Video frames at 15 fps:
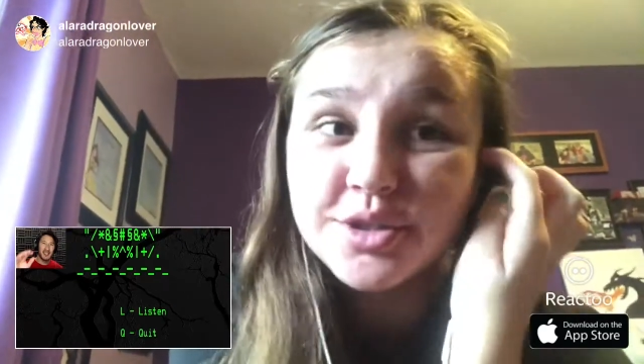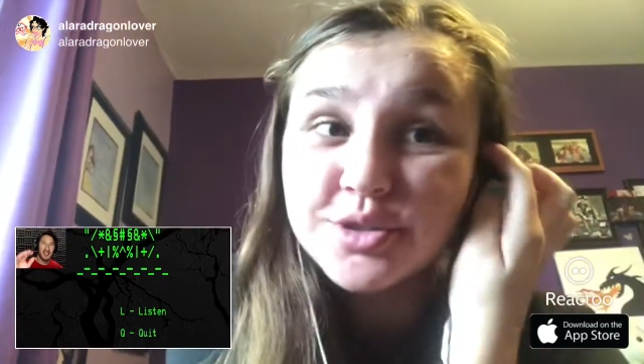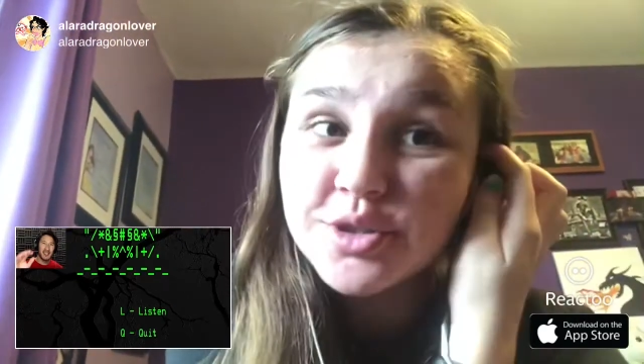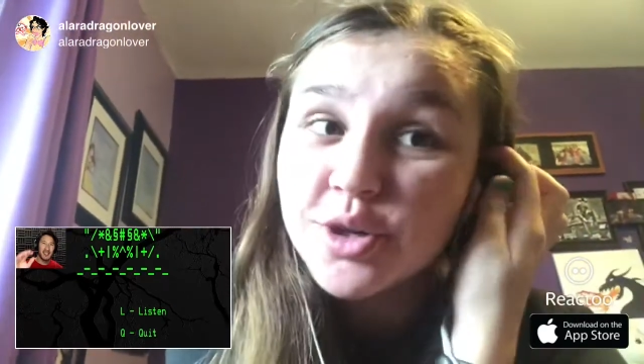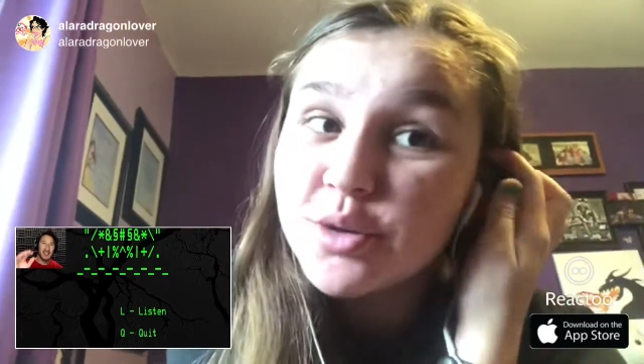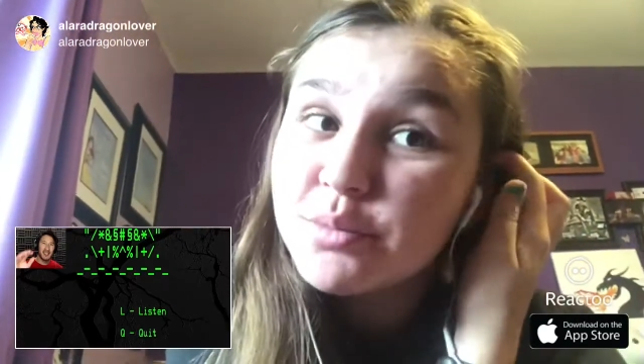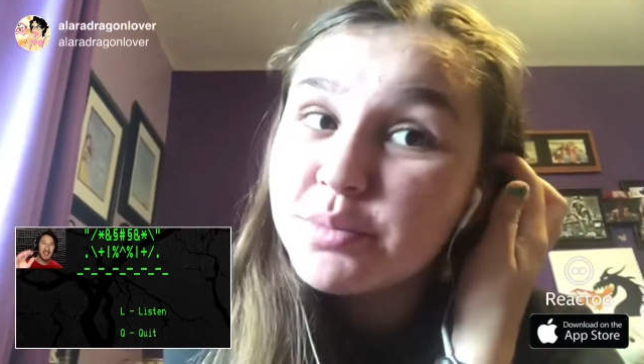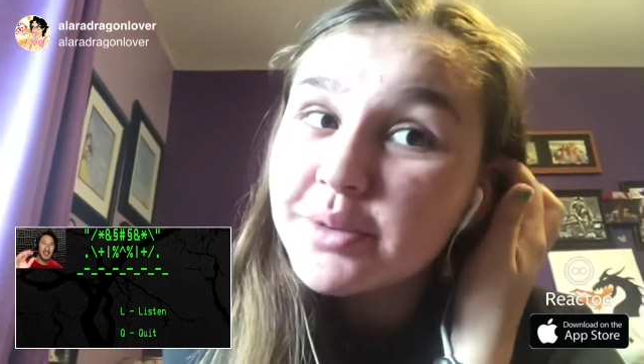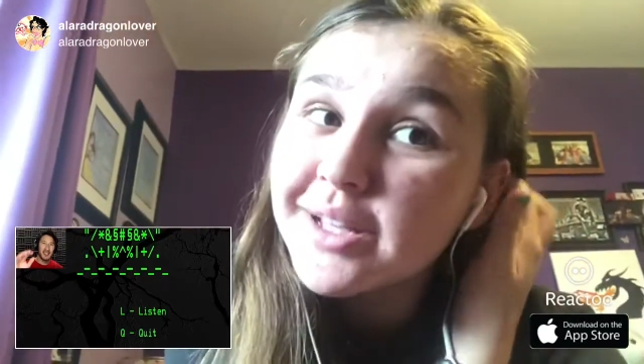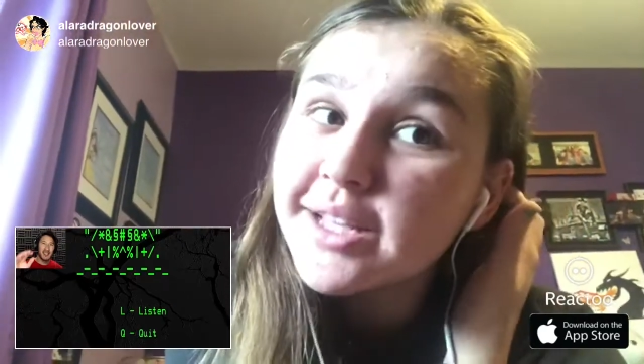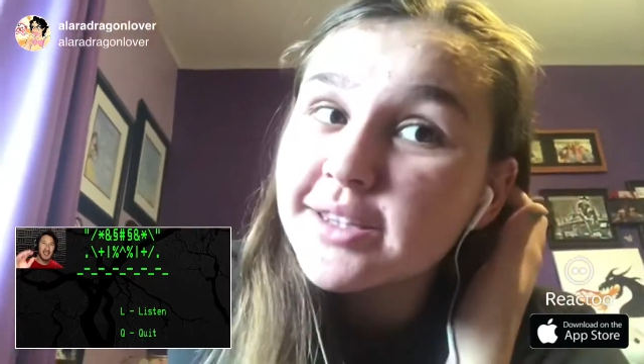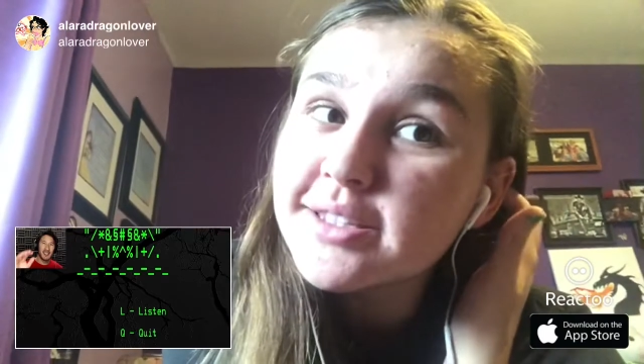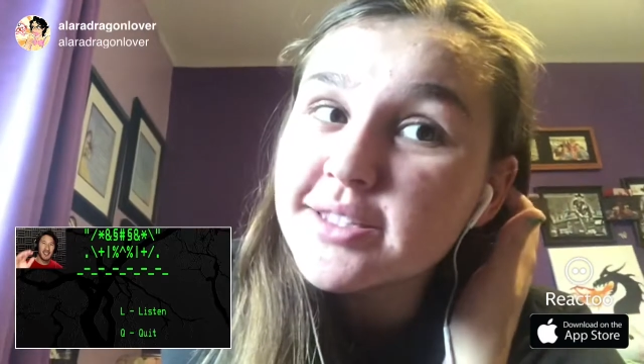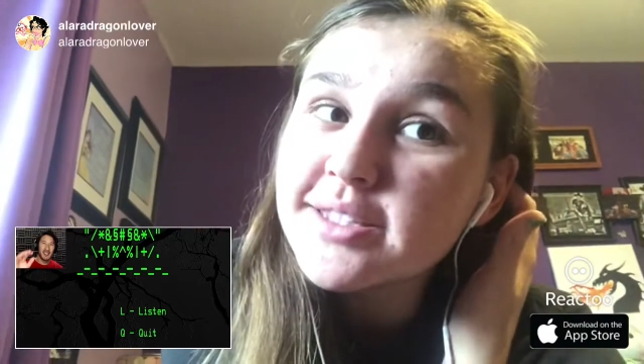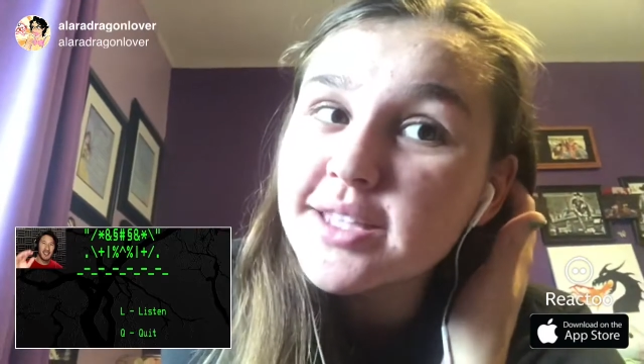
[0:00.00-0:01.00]
Don't
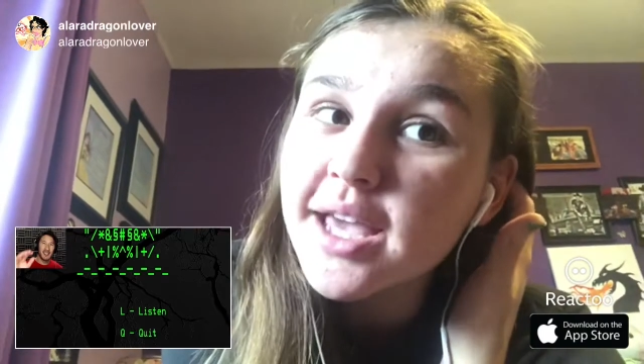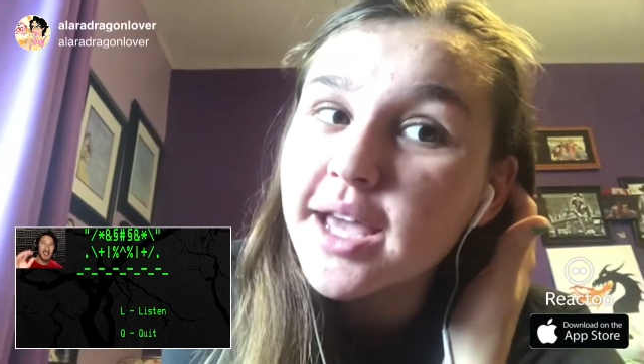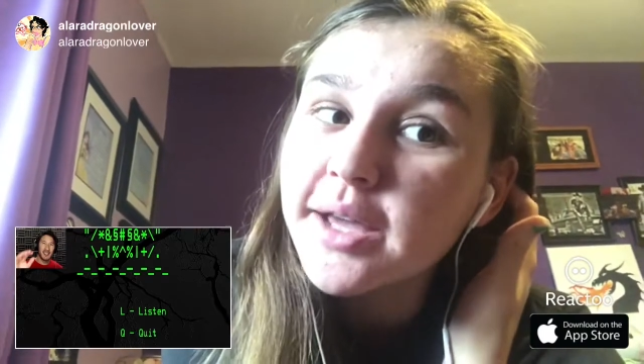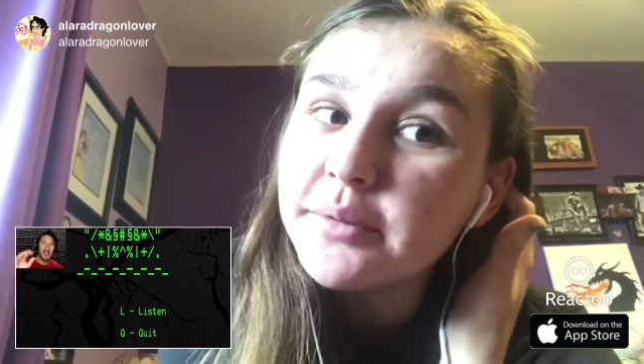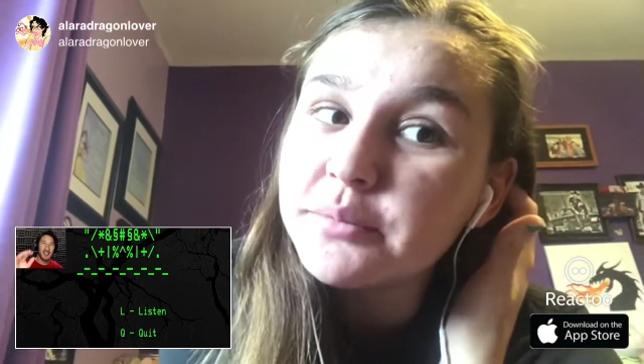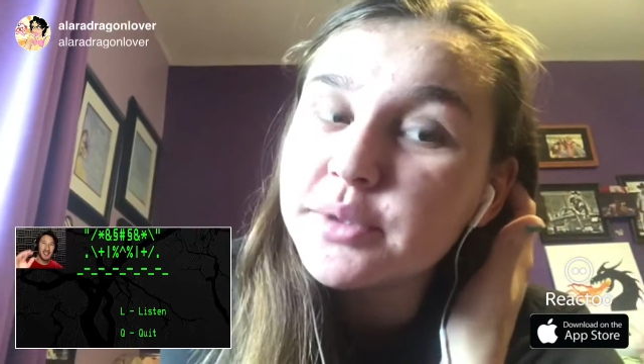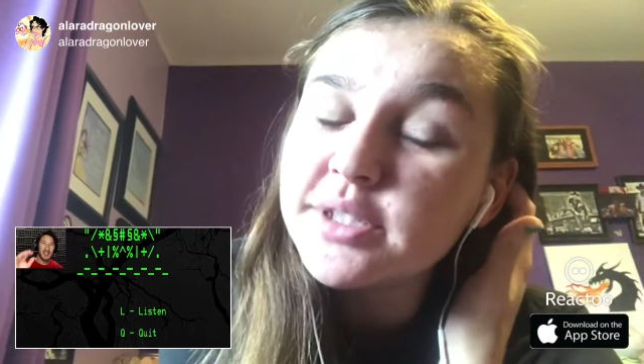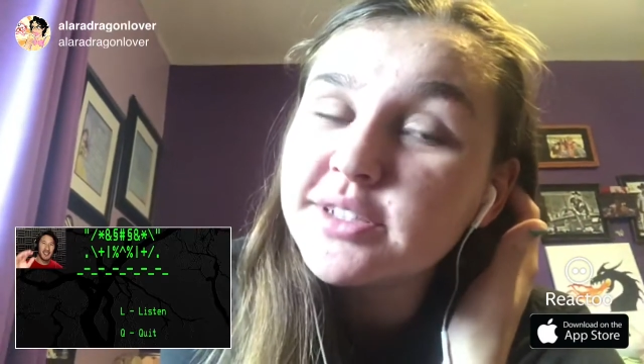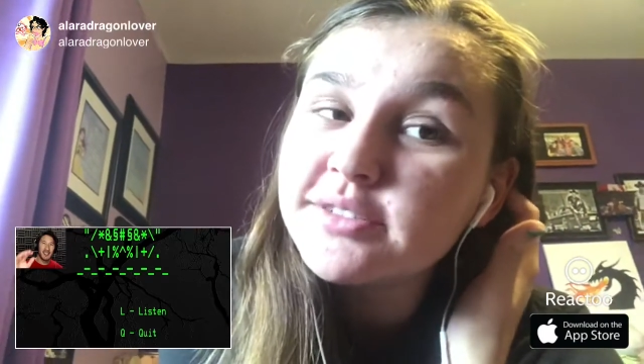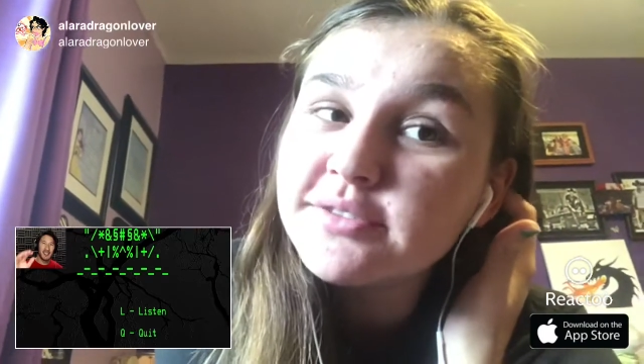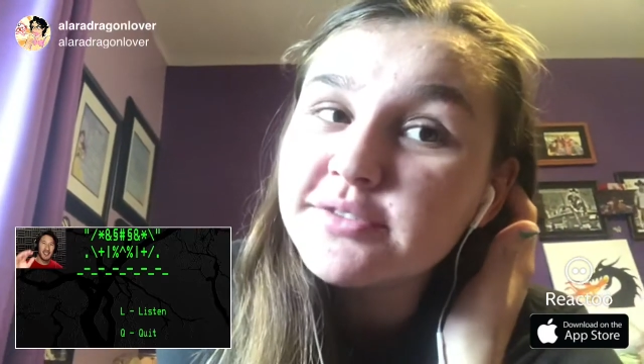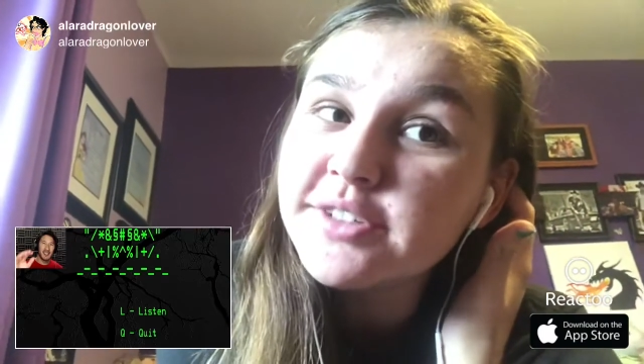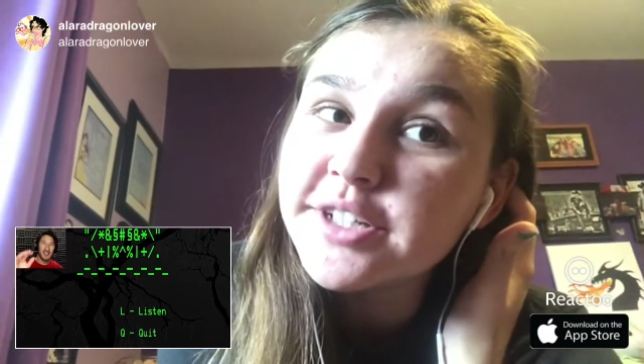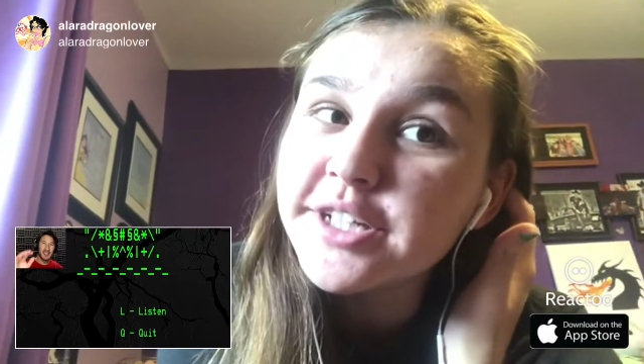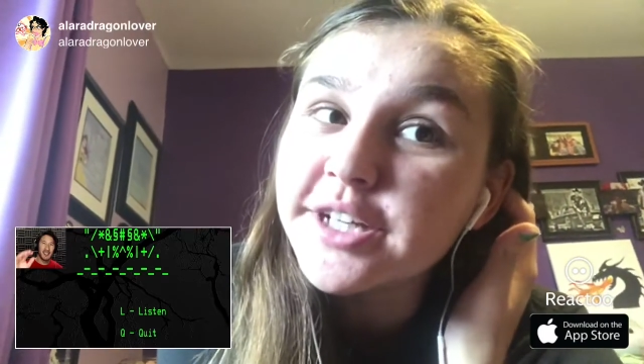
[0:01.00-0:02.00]
Play This Game
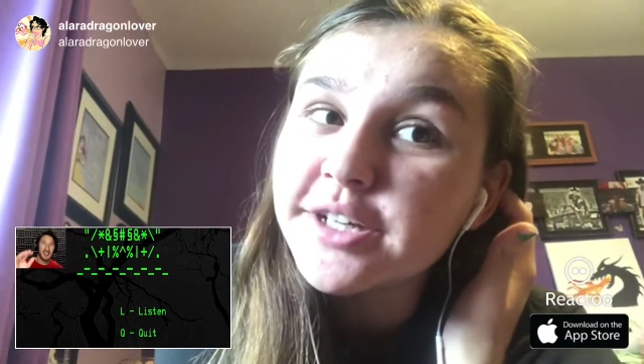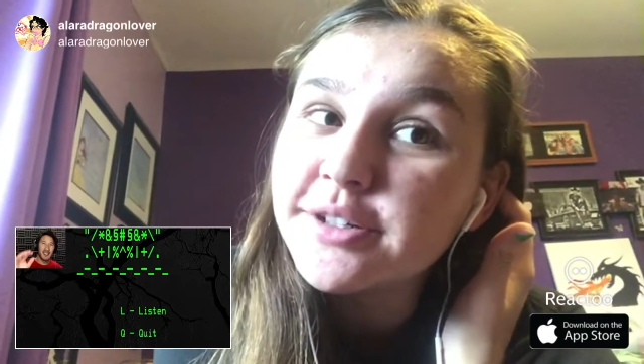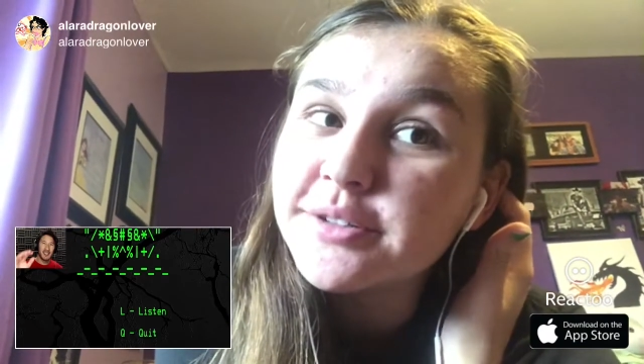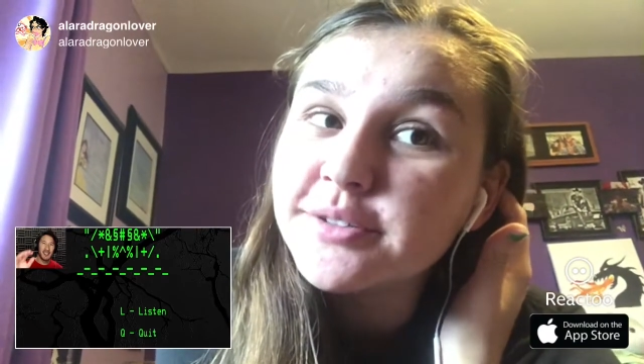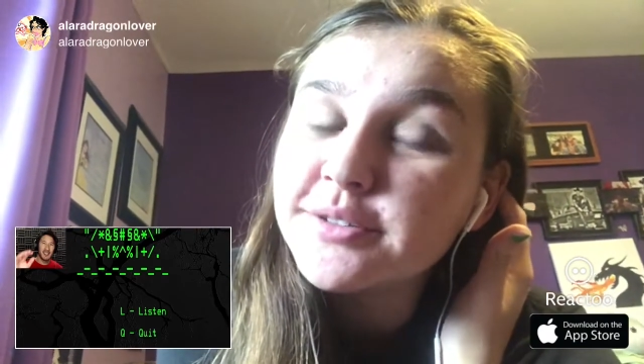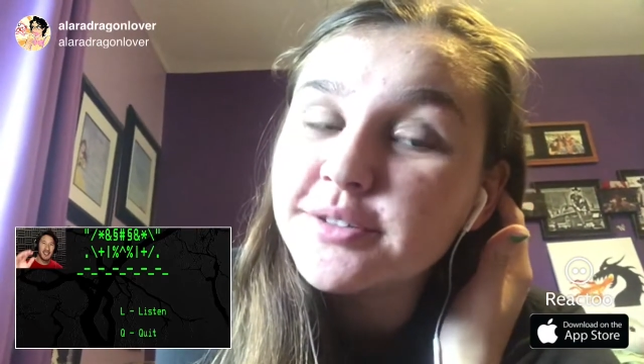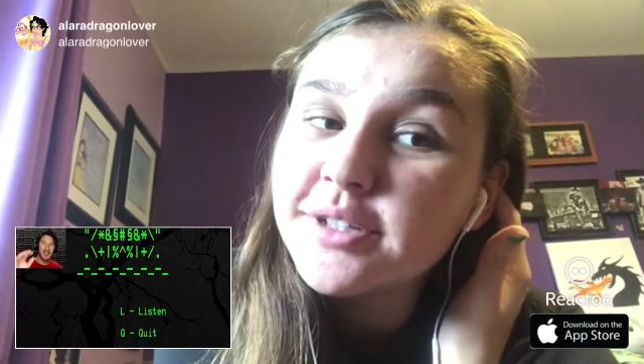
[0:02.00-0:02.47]
video.